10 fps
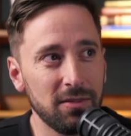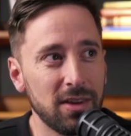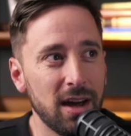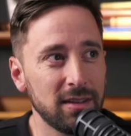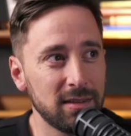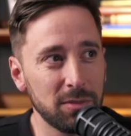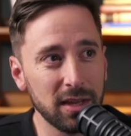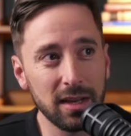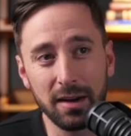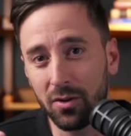I've got
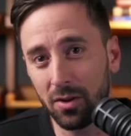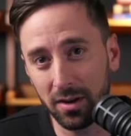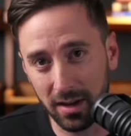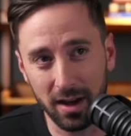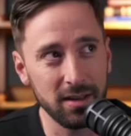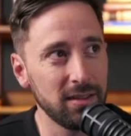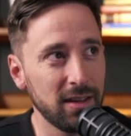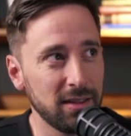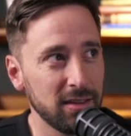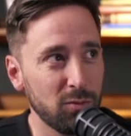something that I've already got,
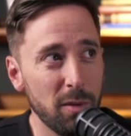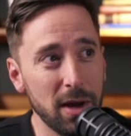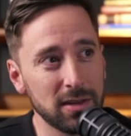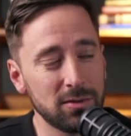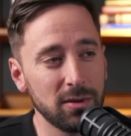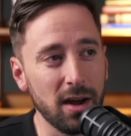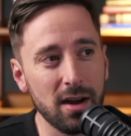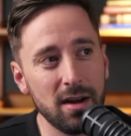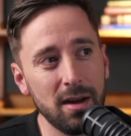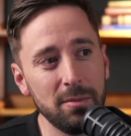like this
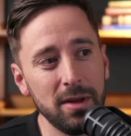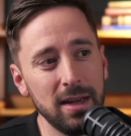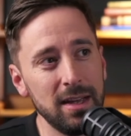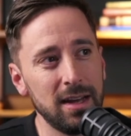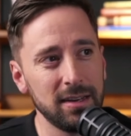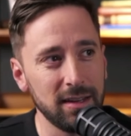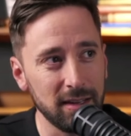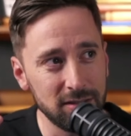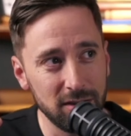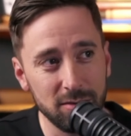waybackstore.com, and I say,
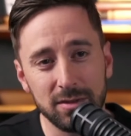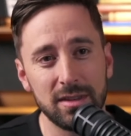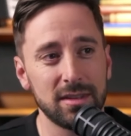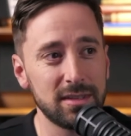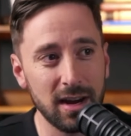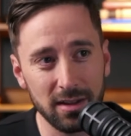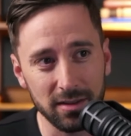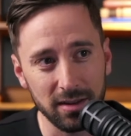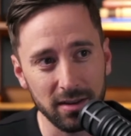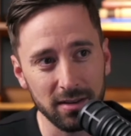let's use the
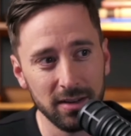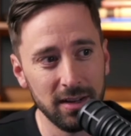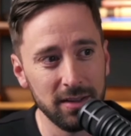styling here.